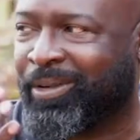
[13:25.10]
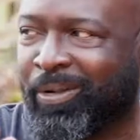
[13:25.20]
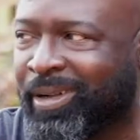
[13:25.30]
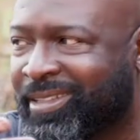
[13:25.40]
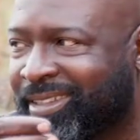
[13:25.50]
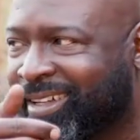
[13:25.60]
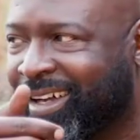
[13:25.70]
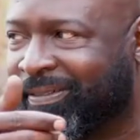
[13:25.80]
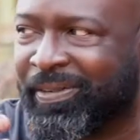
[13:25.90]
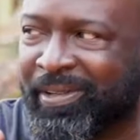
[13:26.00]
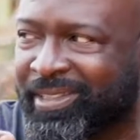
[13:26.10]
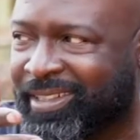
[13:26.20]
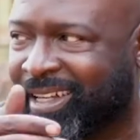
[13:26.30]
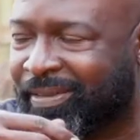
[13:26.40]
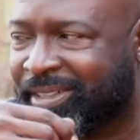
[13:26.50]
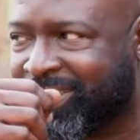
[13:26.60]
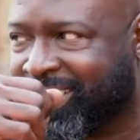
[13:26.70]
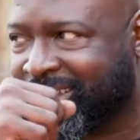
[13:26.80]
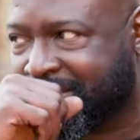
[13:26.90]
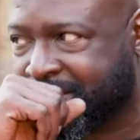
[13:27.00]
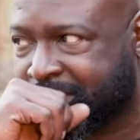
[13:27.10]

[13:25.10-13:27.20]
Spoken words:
quarter cigar, full cigar? What you thinking?